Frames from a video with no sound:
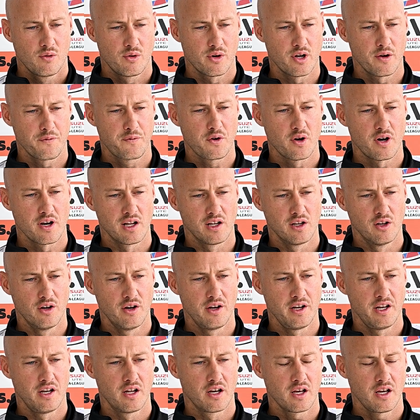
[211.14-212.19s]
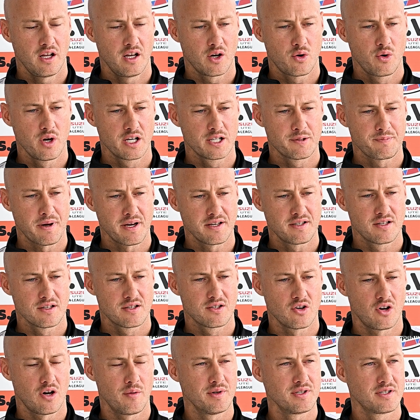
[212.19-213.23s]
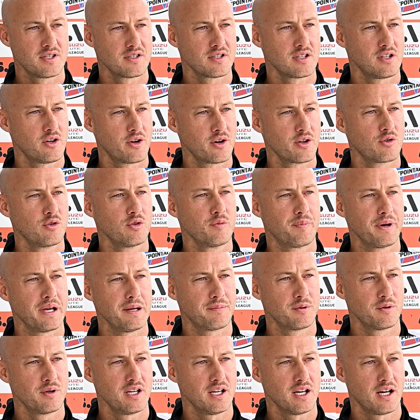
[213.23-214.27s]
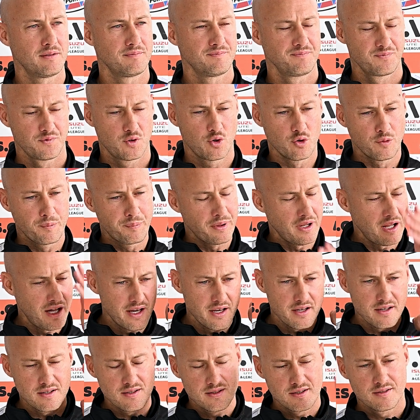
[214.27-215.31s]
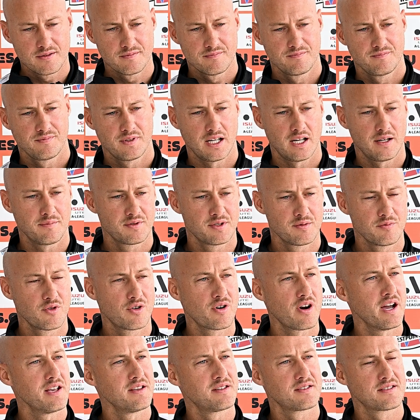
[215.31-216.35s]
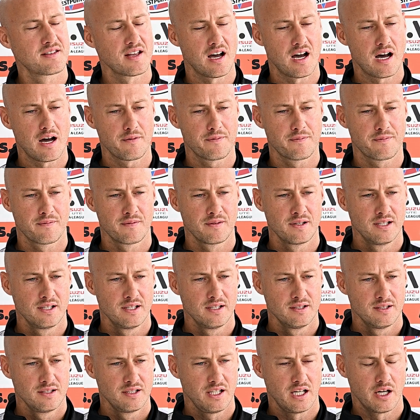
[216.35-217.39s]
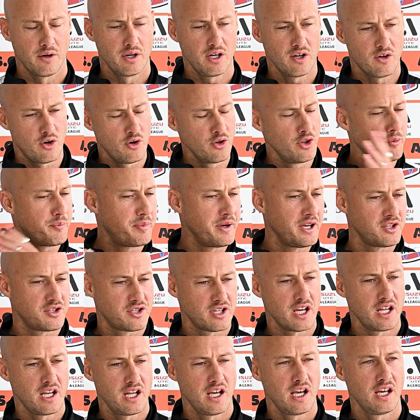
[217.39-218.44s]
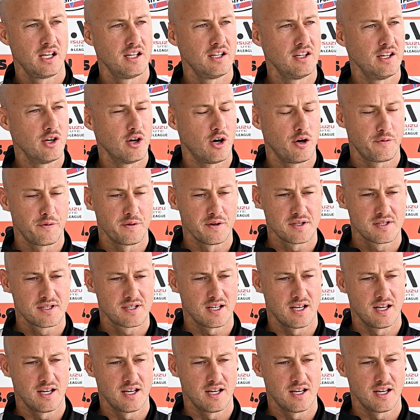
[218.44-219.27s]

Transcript: I've kind of learned in a quick space of time is there's a lot of good people here, good players, some great staff, on the pitch and in the office.